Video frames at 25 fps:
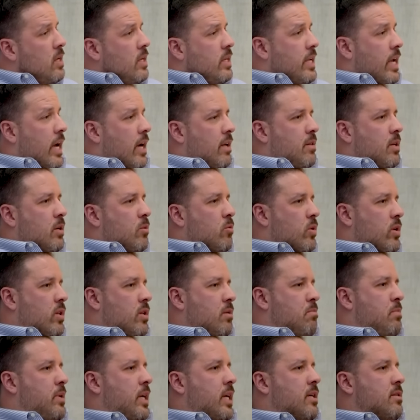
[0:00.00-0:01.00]
Yeah, I think one of
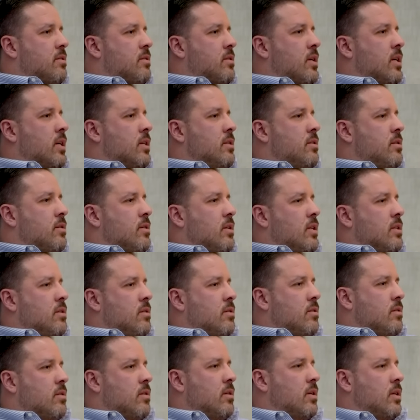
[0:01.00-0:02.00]
the biggest things
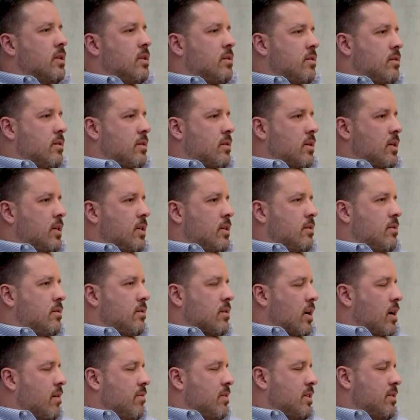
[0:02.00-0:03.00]
is
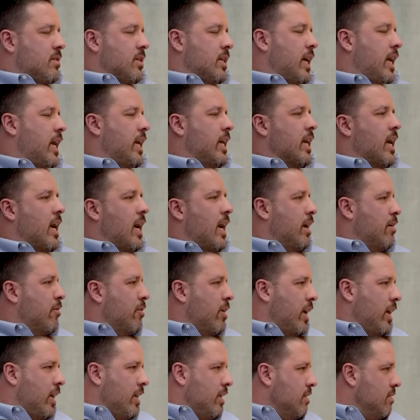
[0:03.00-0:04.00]
obviously AI,
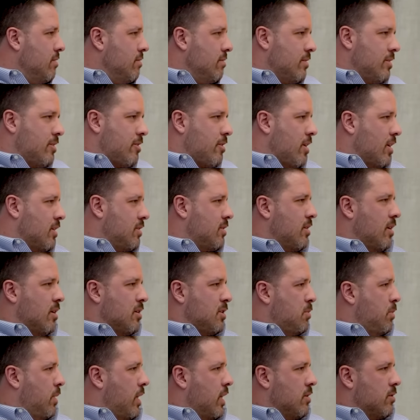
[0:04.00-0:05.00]
right? Across all
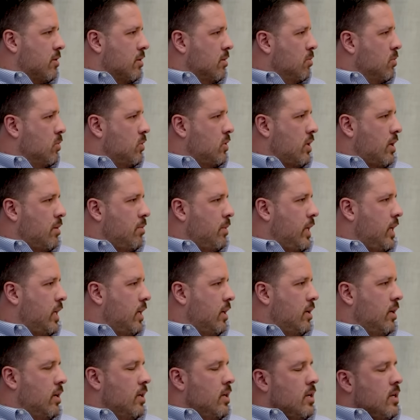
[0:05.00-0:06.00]
spectrums. So I
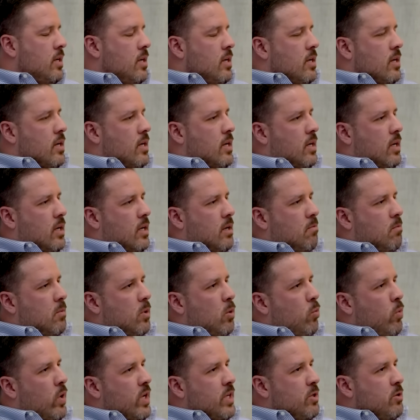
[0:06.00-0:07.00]
mean,
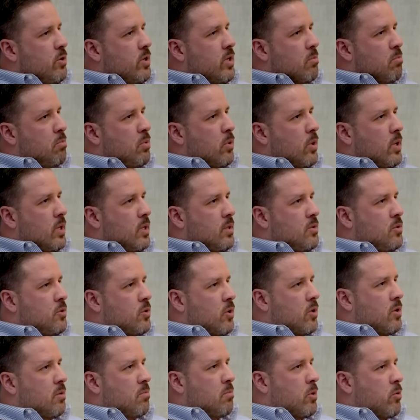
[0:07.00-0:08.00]
when you can put
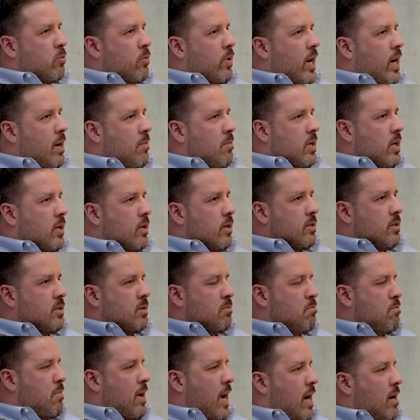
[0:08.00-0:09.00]
certain parameters
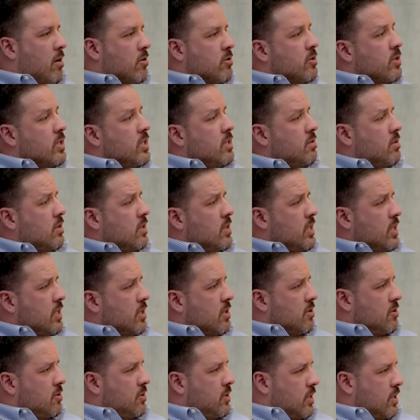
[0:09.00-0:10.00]
and boundaries into
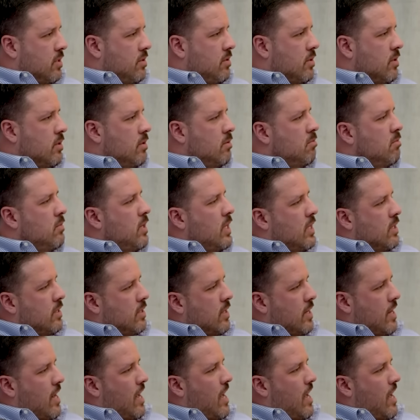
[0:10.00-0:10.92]
your system and then